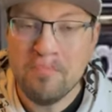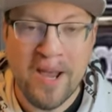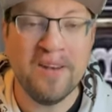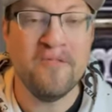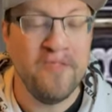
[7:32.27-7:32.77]

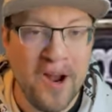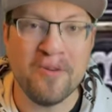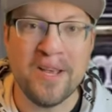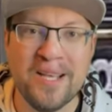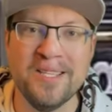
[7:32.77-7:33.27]
made it
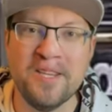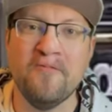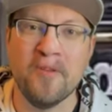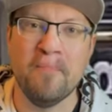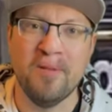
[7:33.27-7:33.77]
very easy
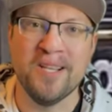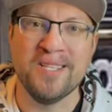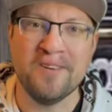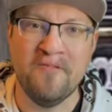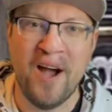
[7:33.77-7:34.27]
for the police
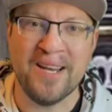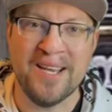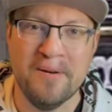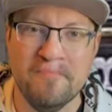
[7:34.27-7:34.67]
to find him.